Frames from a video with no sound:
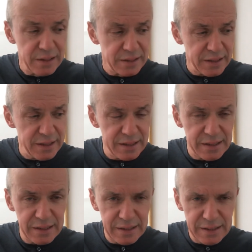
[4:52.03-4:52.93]
C,
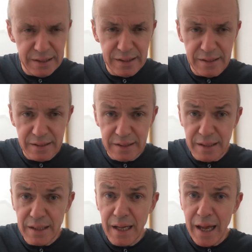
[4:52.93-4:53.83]
C, D,
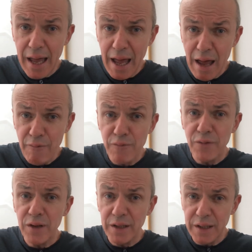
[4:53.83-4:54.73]
C, F,
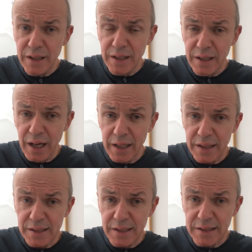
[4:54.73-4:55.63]
E, and then
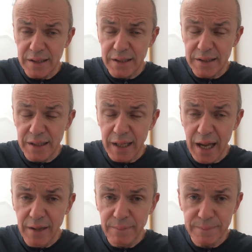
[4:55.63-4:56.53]
C, C, D, C
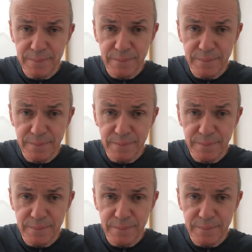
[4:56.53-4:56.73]
again.